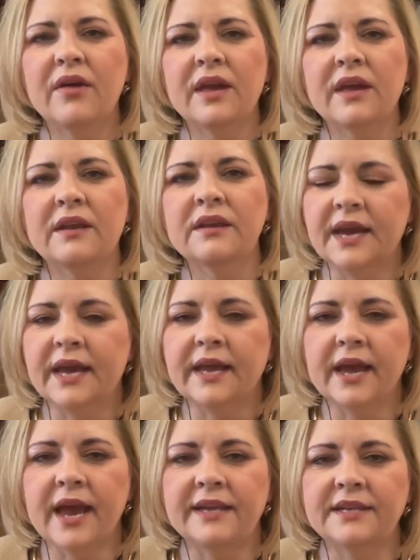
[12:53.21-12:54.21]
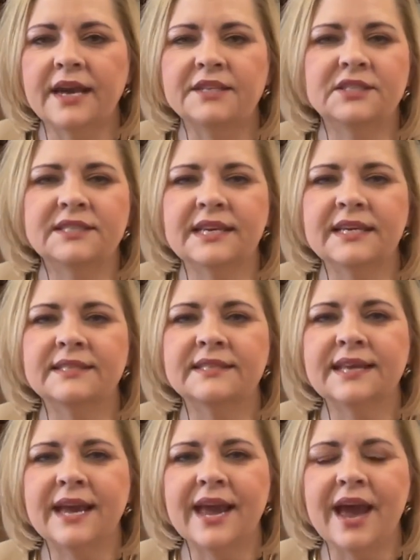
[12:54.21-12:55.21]
And I just can't
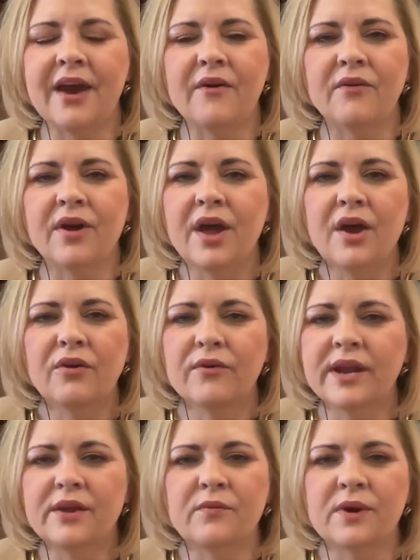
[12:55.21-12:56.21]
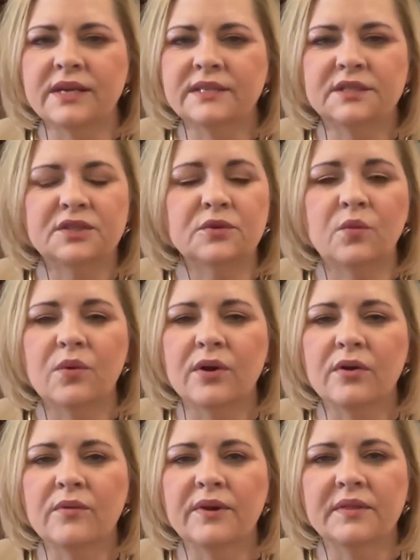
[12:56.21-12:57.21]
say how great it was to
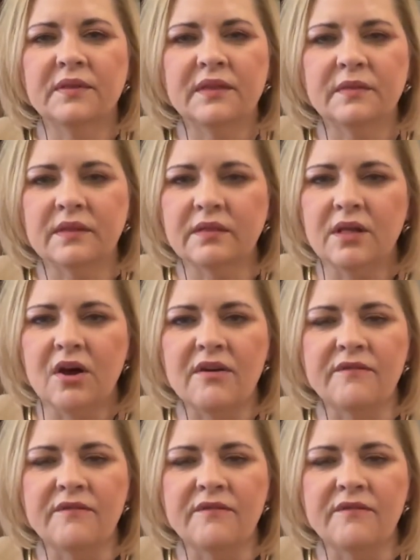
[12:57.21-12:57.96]
work with the law